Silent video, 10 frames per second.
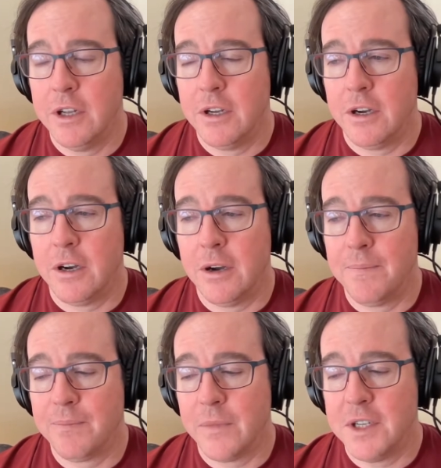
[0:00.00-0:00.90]

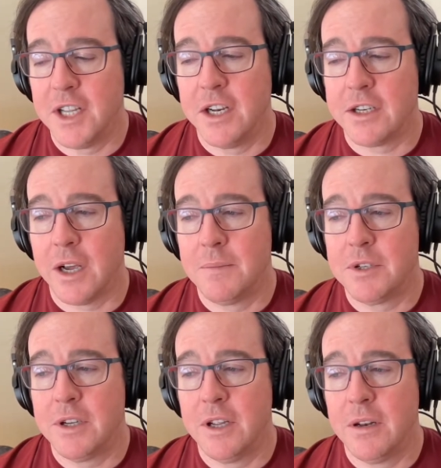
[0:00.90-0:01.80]
um, data
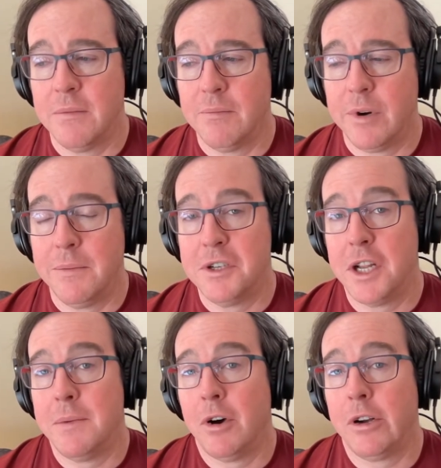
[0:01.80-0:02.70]
types in pretty much
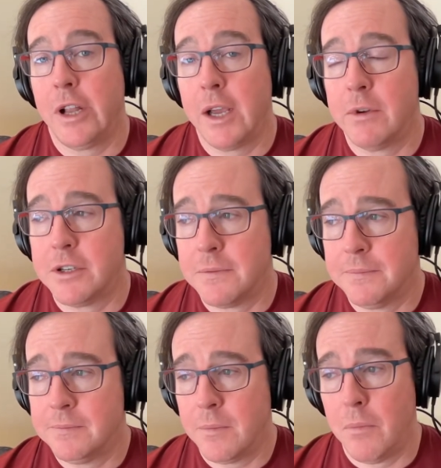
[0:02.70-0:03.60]
any modern language,
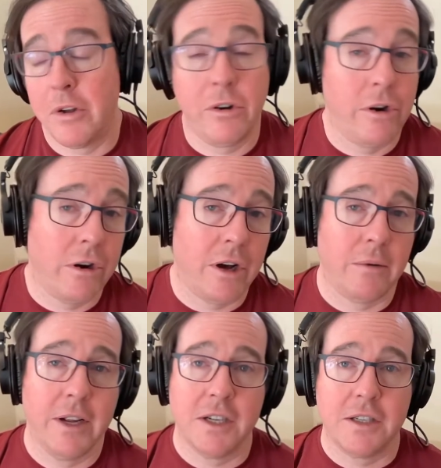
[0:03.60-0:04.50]
modern or not,
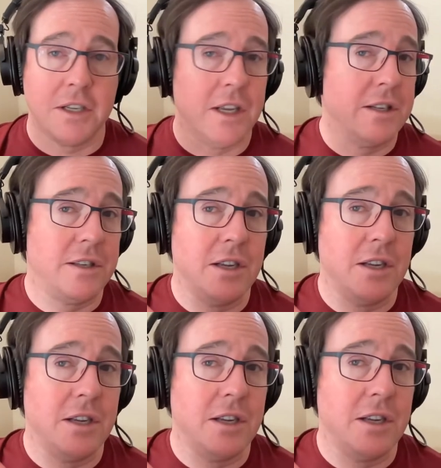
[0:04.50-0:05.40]
right? It's it
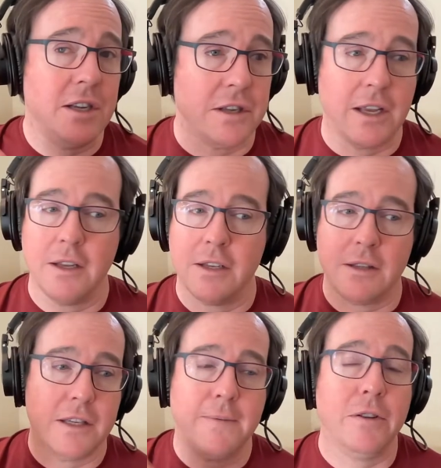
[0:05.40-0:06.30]
doesn't care. It's like
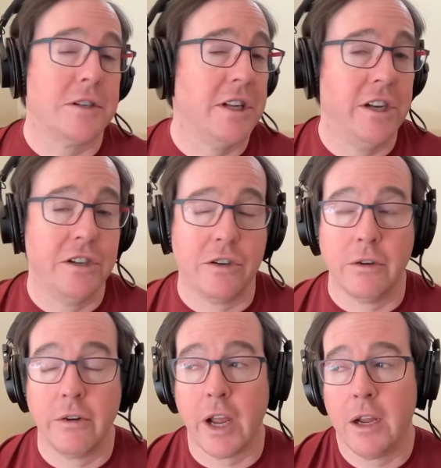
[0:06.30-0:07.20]
this field is an
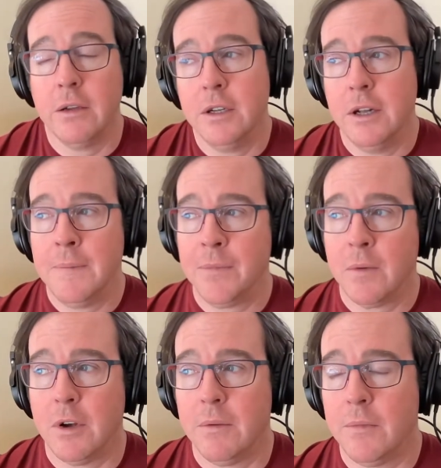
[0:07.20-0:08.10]
integer. Okay,
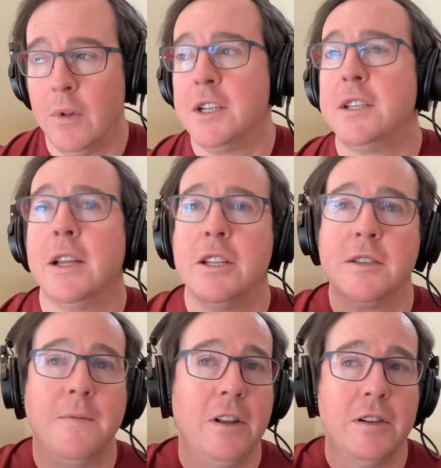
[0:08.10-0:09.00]
well, well, let's say
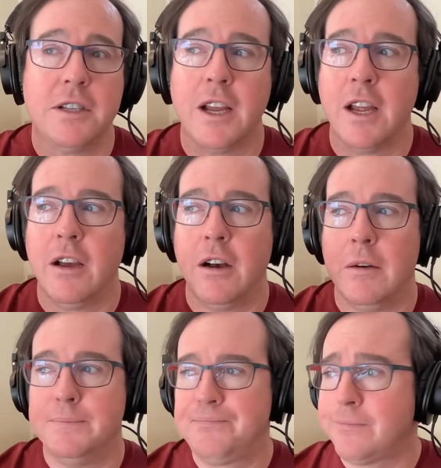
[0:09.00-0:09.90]
this field is a um,